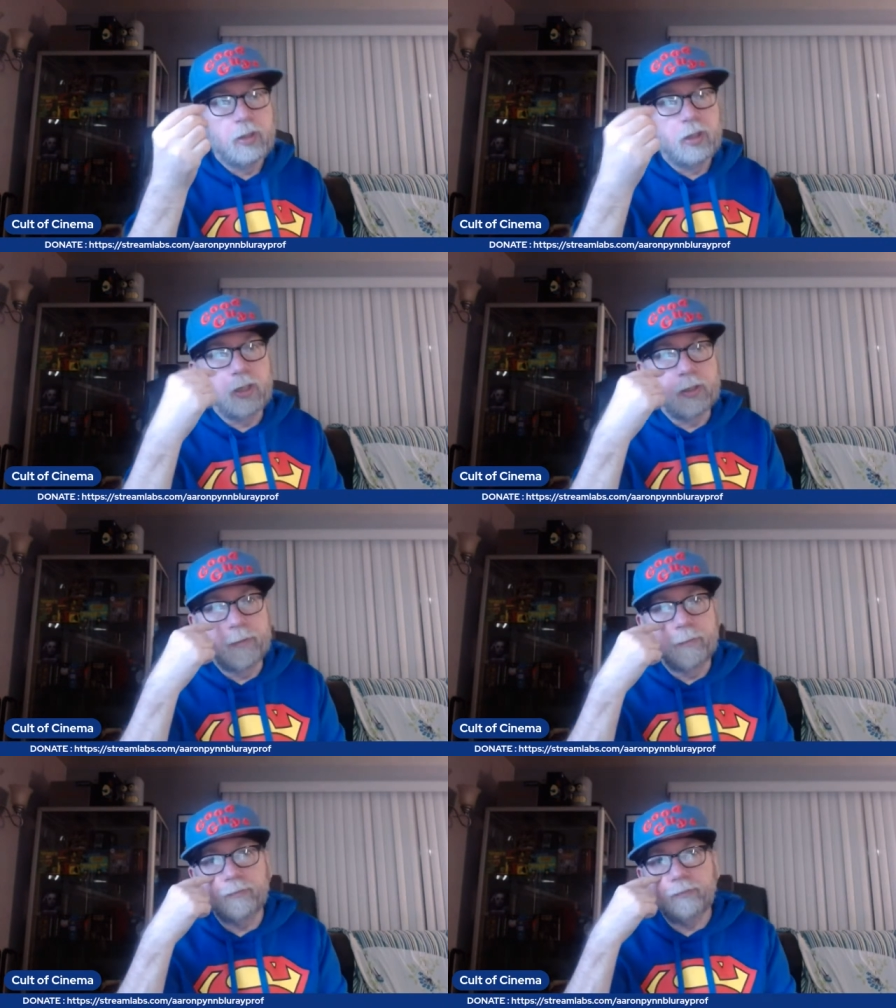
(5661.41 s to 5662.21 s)

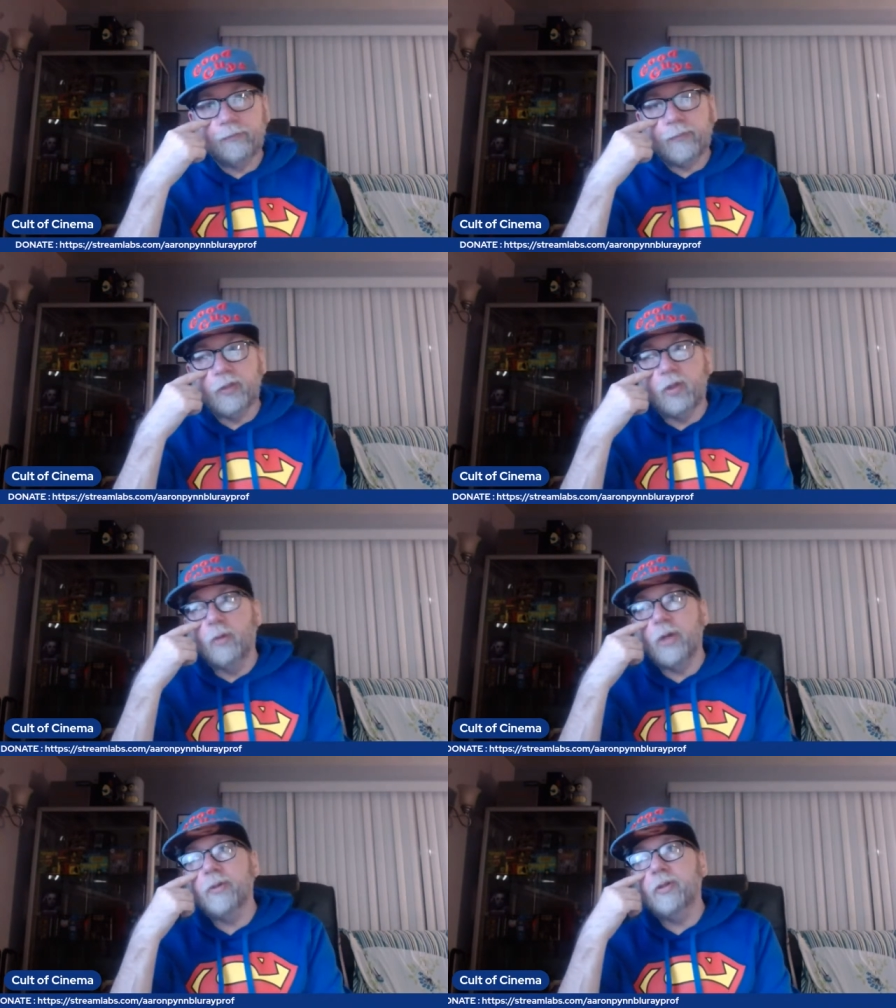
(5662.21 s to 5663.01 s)
So
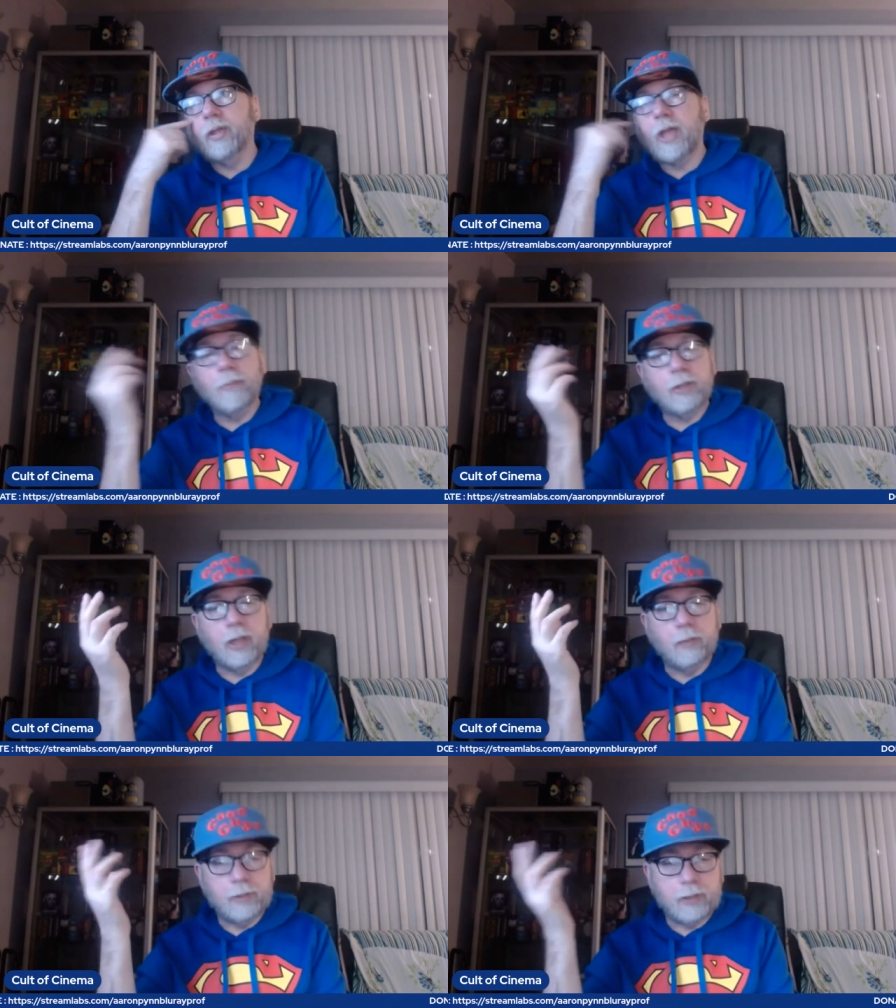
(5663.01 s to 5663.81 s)
when I went to the comic
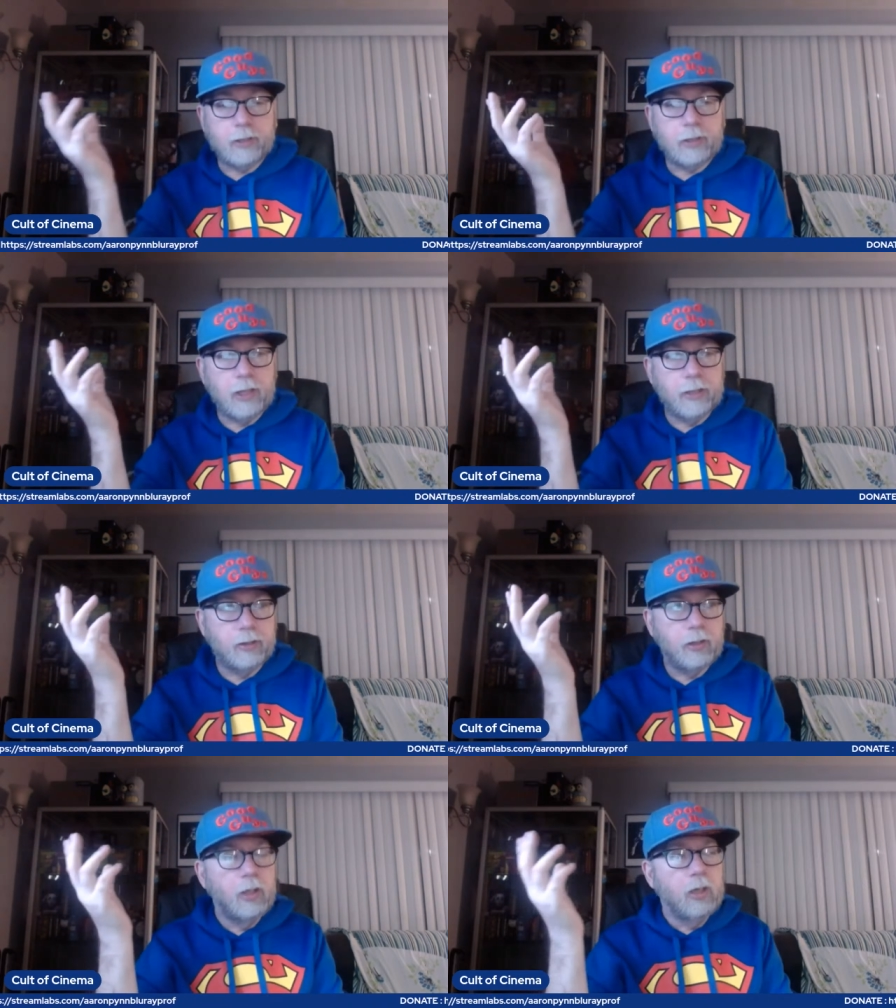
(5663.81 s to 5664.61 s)
shop in St.
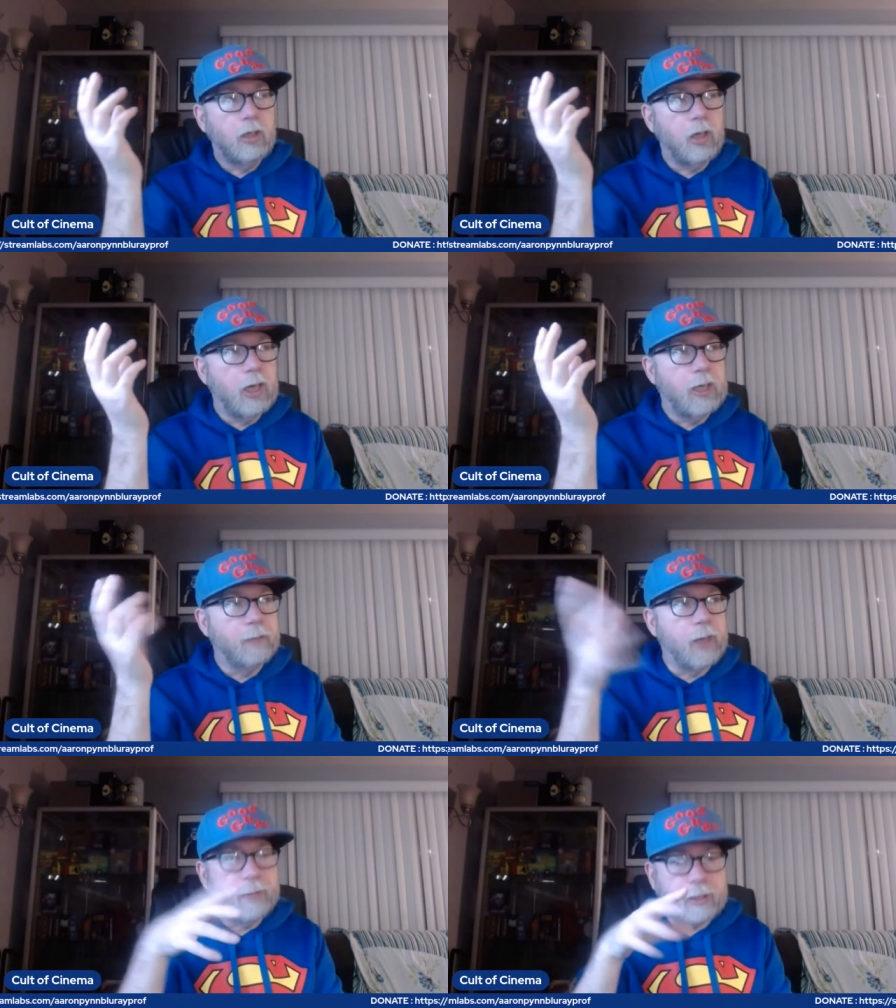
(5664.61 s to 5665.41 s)
John's, I
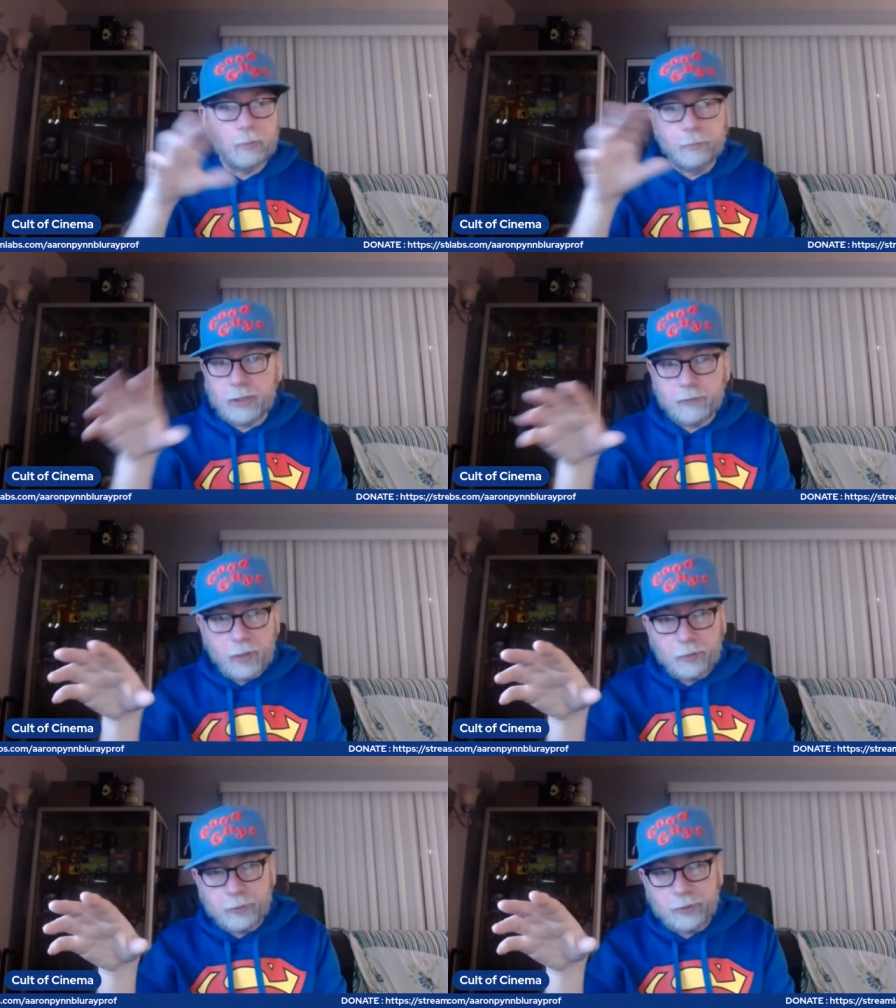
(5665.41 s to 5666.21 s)
picked up a bunch of
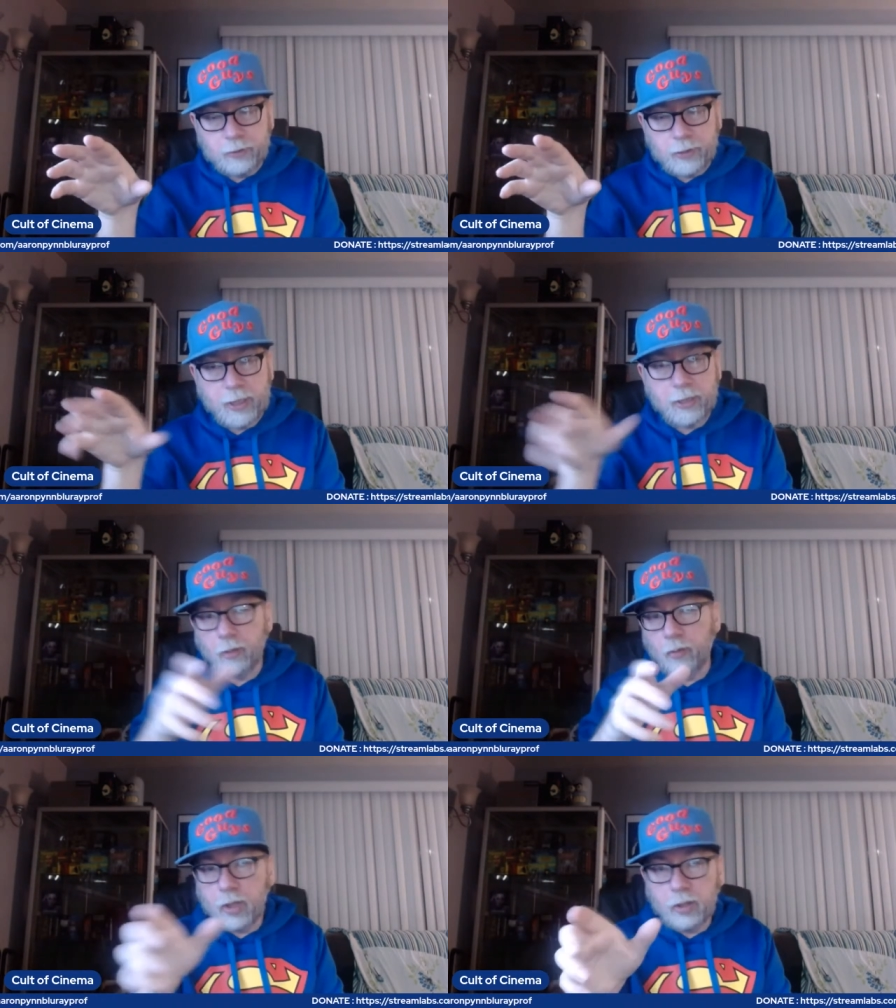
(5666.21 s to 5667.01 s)
omnibuses, and I
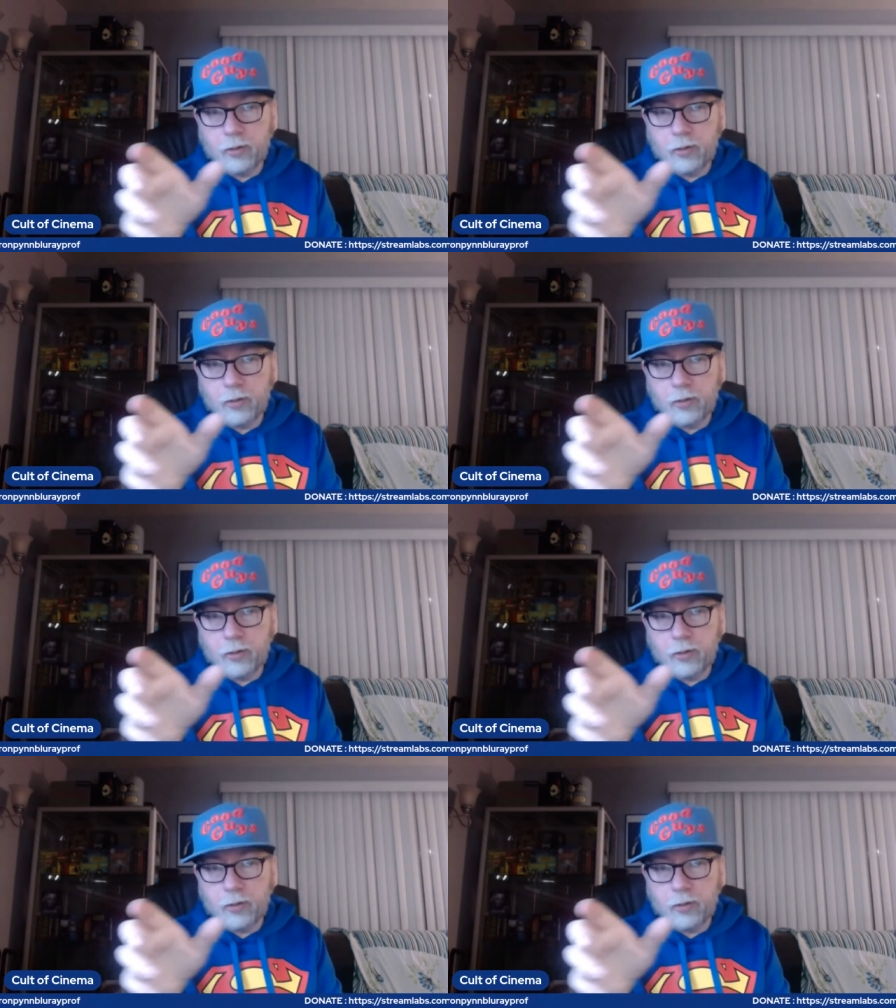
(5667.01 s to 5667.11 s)
would,